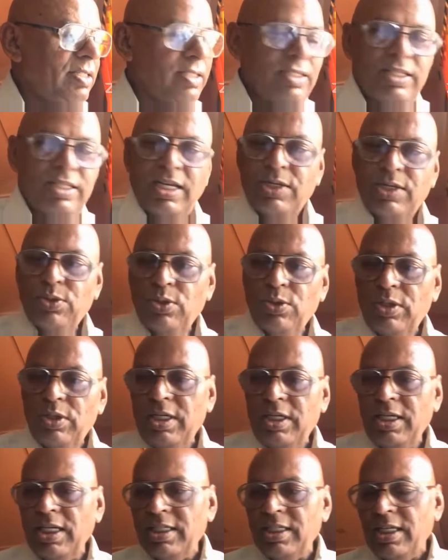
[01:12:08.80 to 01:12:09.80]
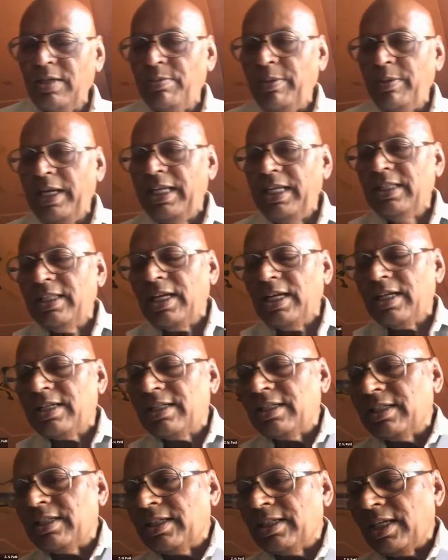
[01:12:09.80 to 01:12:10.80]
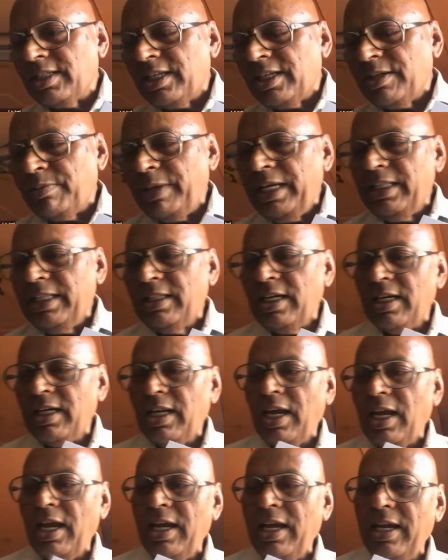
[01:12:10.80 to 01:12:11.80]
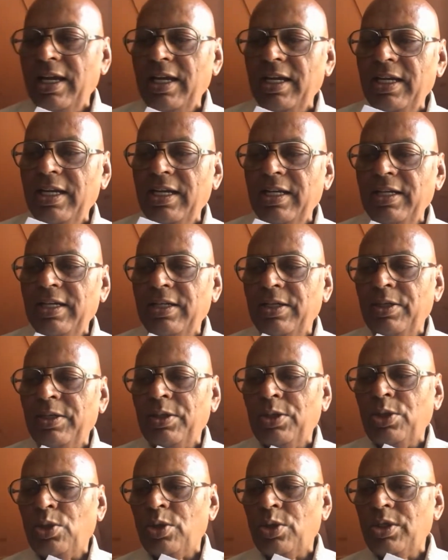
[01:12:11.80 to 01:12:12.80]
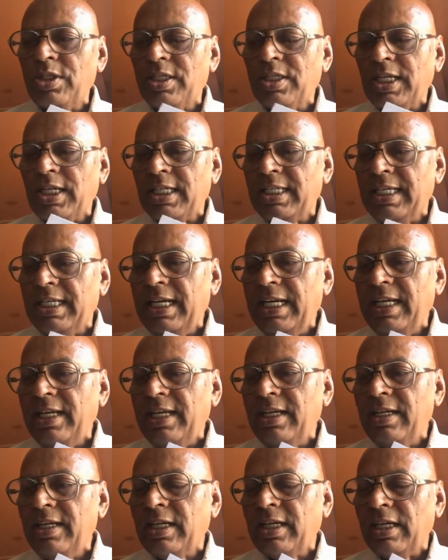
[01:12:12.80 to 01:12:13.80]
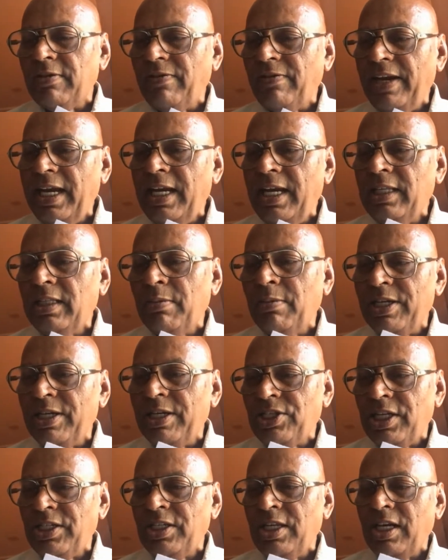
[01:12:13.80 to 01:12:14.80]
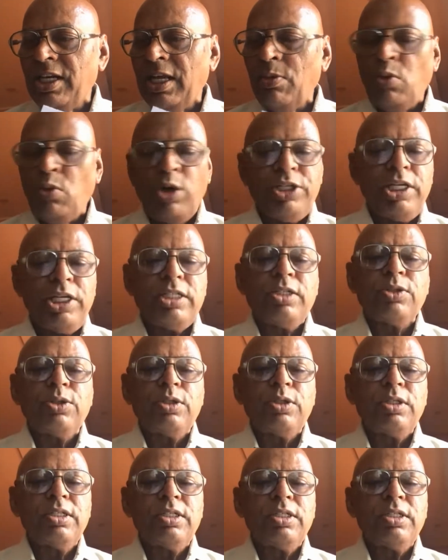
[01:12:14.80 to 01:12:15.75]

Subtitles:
That only does it mean that I couldn't succeed in conveying the message that I wanted to?